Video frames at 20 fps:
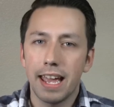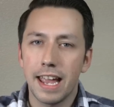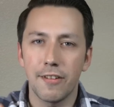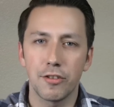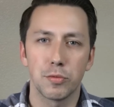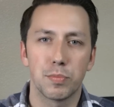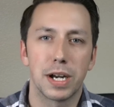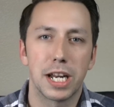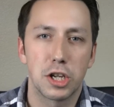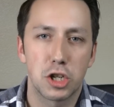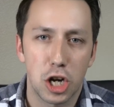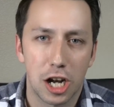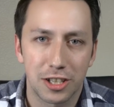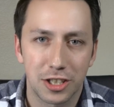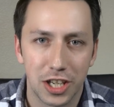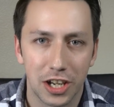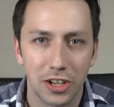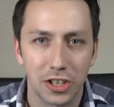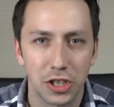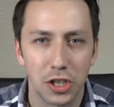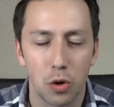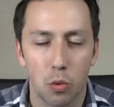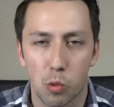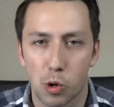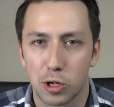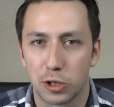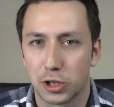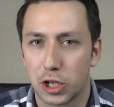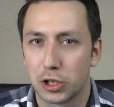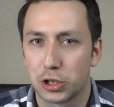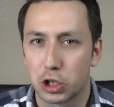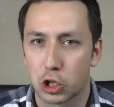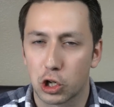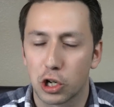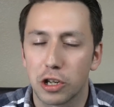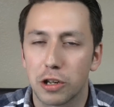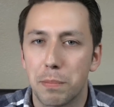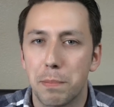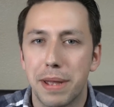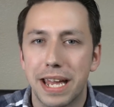Hey everybody, Josh Sigurdson, a World
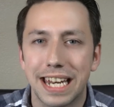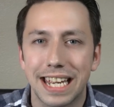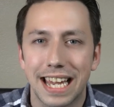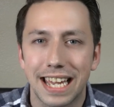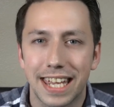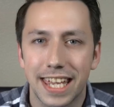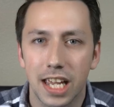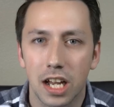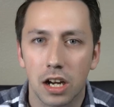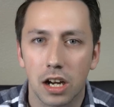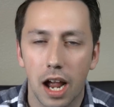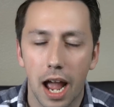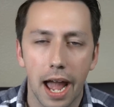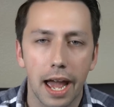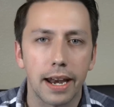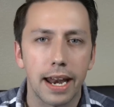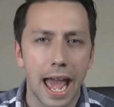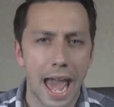Alternative Media here, and